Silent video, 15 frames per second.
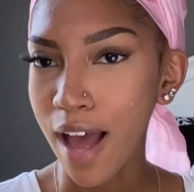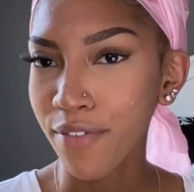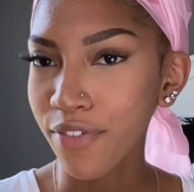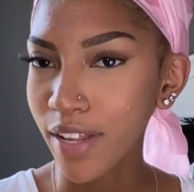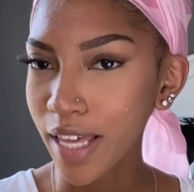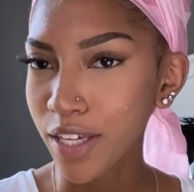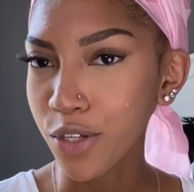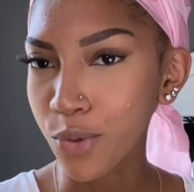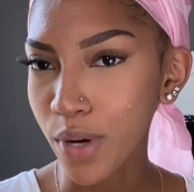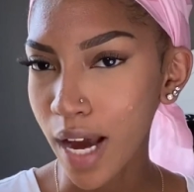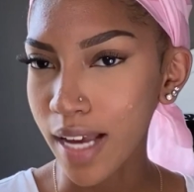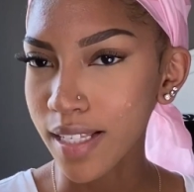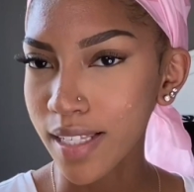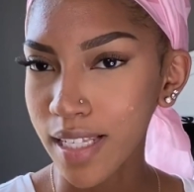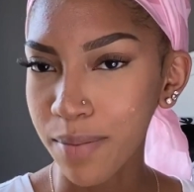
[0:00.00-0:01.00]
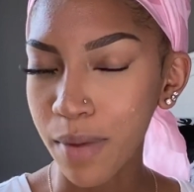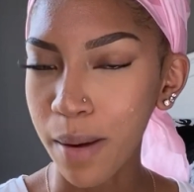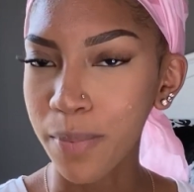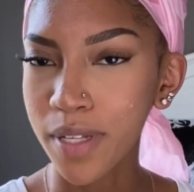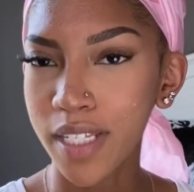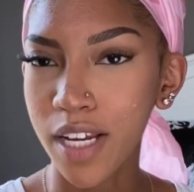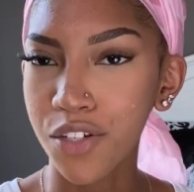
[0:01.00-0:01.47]
I feel like you guys see my
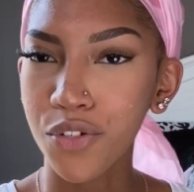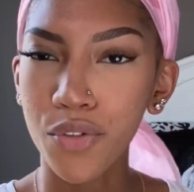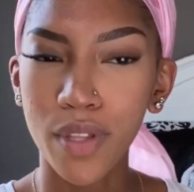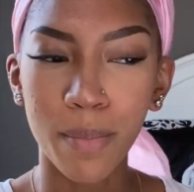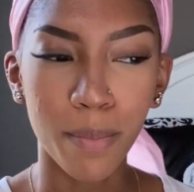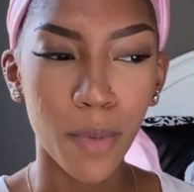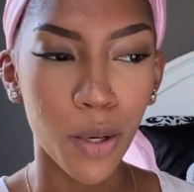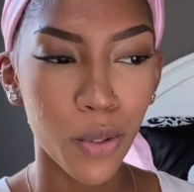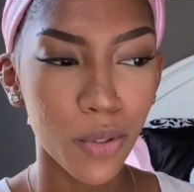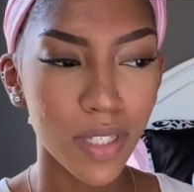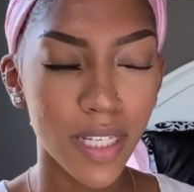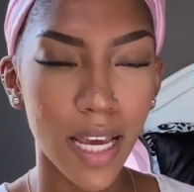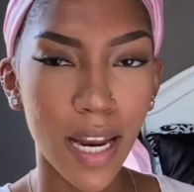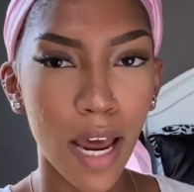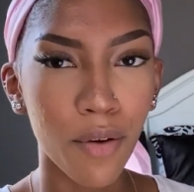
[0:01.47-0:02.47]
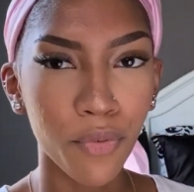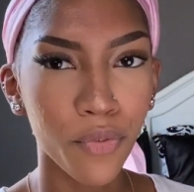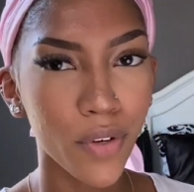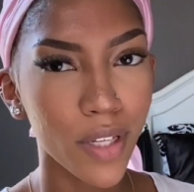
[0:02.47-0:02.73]
potential the most, and I